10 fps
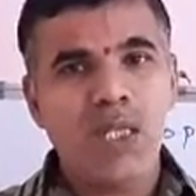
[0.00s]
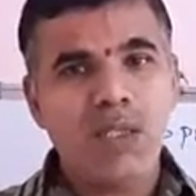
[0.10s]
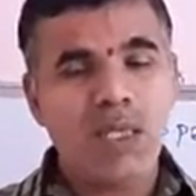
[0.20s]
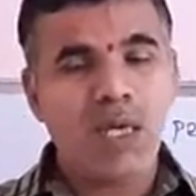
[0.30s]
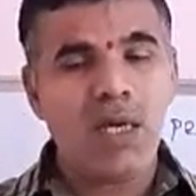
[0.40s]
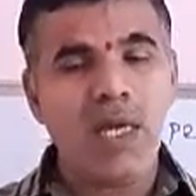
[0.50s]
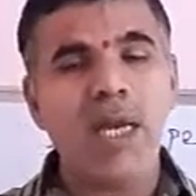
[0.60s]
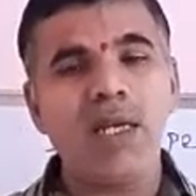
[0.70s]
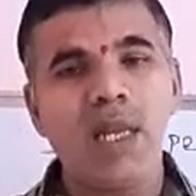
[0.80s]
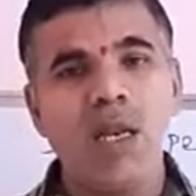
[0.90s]

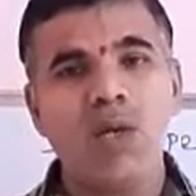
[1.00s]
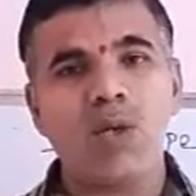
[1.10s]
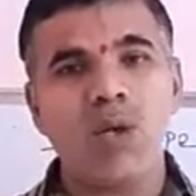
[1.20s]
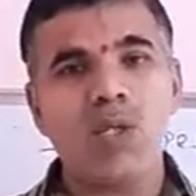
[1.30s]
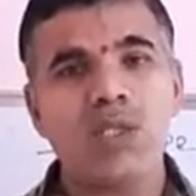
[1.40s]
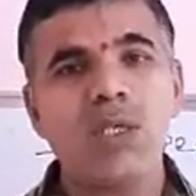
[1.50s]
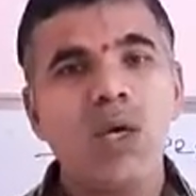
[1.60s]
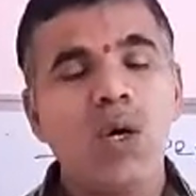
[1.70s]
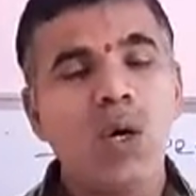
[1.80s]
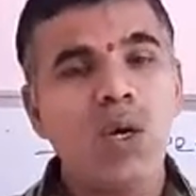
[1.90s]
8 electrons
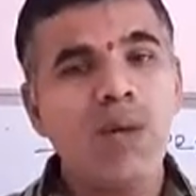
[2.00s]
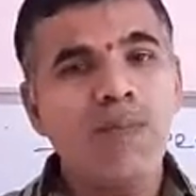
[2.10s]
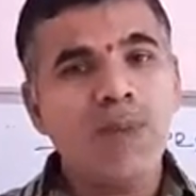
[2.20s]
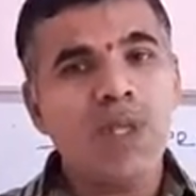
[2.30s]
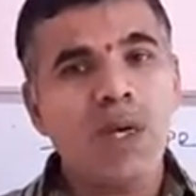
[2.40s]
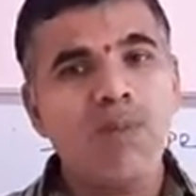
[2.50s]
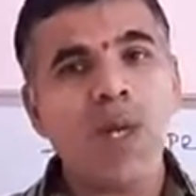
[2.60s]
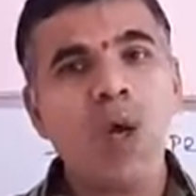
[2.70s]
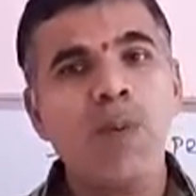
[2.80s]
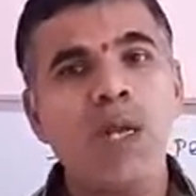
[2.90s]
or
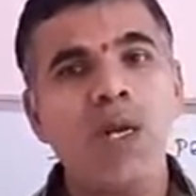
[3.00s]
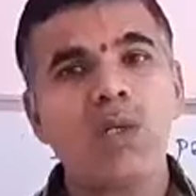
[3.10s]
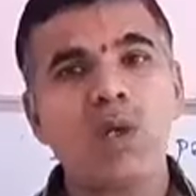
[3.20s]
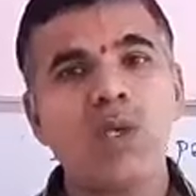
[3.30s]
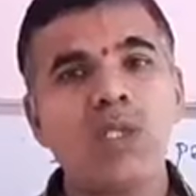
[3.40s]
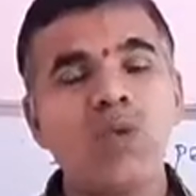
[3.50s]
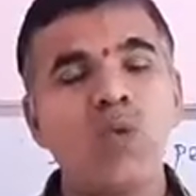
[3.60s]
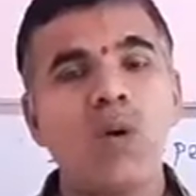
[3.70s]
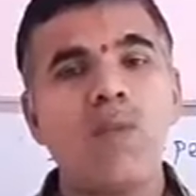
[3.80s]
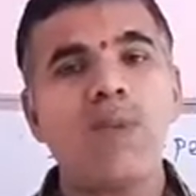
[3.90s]
number of electrons
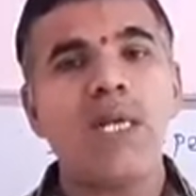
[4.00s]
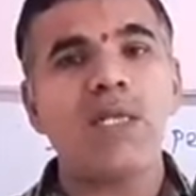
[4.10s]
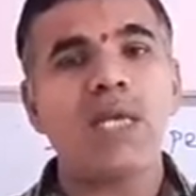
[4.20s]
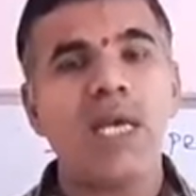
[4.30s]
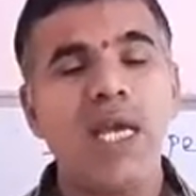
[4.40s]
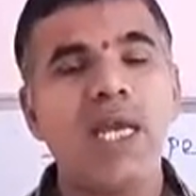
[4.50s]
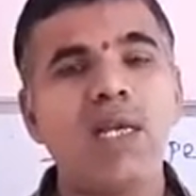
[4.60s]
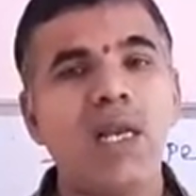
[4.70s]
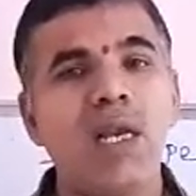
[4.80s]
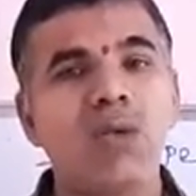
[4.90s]
to complete the
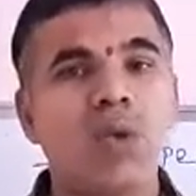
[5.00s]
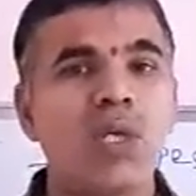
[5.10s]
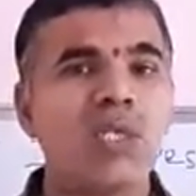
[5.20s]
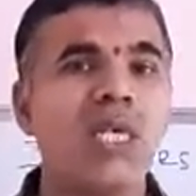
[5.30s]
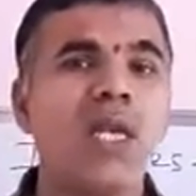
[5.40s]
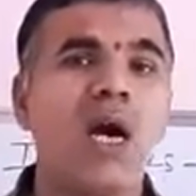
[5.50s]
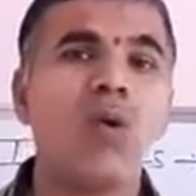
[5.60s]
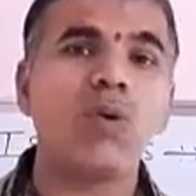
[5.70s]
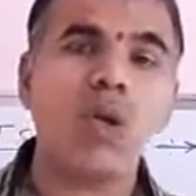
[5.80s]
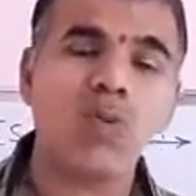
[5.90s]
8 electrons in
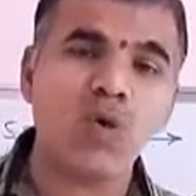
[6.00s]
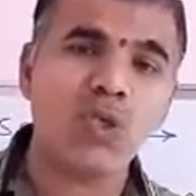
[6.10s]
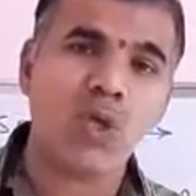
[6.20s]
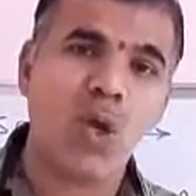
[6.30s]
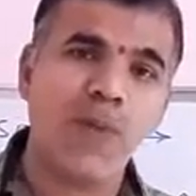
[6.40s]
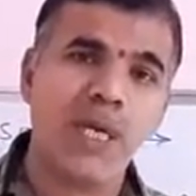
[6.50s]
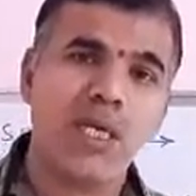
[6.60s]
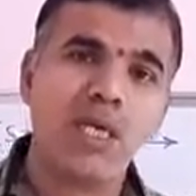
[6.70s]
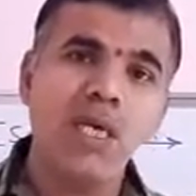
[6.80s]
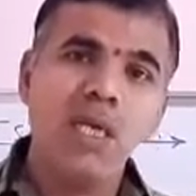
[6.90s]
outermost
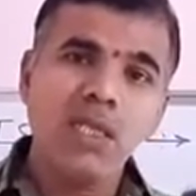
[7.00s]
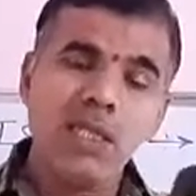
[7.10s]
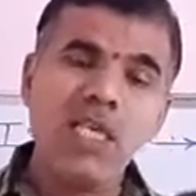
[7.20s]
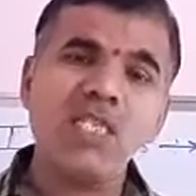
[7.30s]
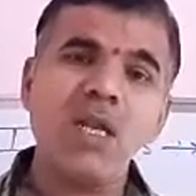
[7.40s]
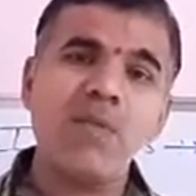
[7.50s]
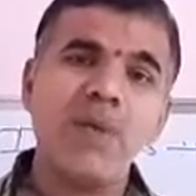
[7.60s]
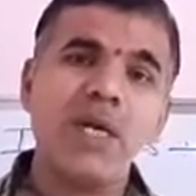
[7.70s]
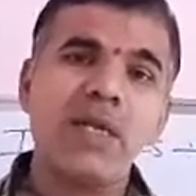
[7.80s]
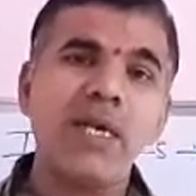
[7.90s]
orbit. This
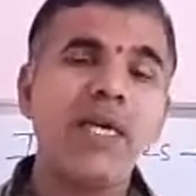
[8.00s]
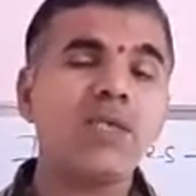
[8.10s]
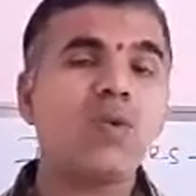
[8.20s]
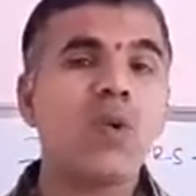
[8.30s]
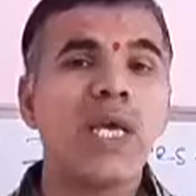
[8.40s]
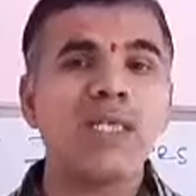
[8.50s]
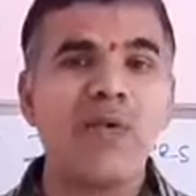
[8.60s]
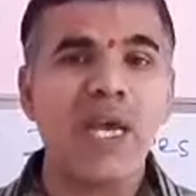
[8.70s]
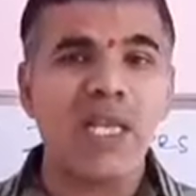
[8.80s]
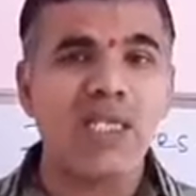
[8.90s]
number is known as
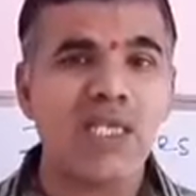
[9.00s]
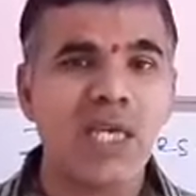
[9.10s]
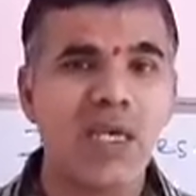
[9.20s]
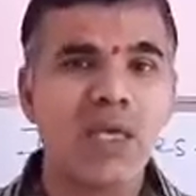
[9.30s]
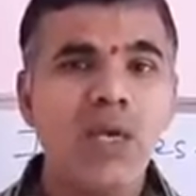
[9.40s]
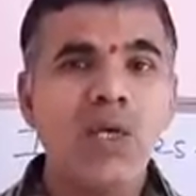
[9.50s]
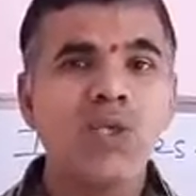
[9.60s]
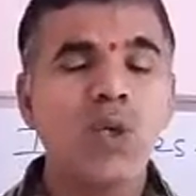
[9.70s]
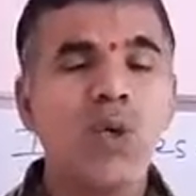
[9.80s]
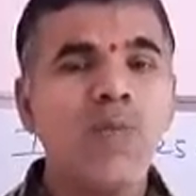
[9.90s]
a valency.
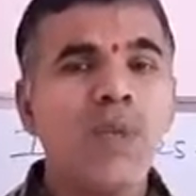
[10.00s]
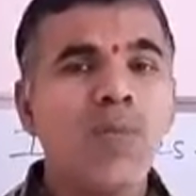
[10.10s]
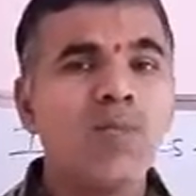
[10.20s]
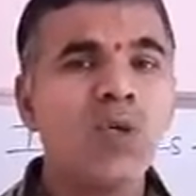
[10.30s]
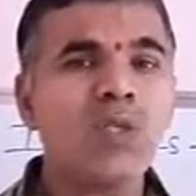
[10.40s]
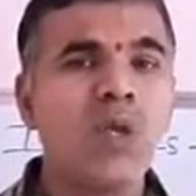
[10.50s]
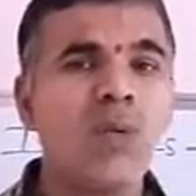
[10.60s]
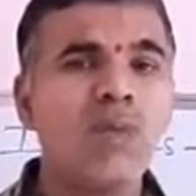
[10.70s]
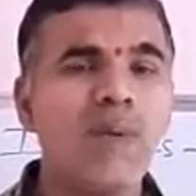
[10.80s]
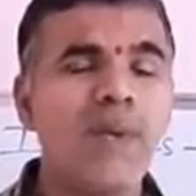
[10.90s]
So most
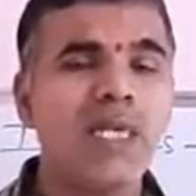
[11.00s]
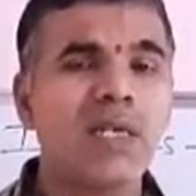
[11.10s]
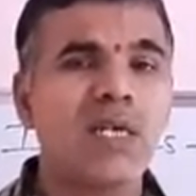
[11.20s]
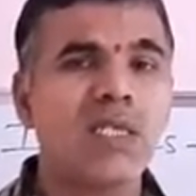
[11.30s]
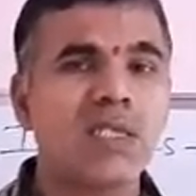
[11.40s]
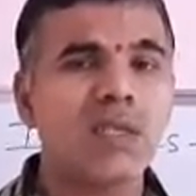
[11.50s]
of the metals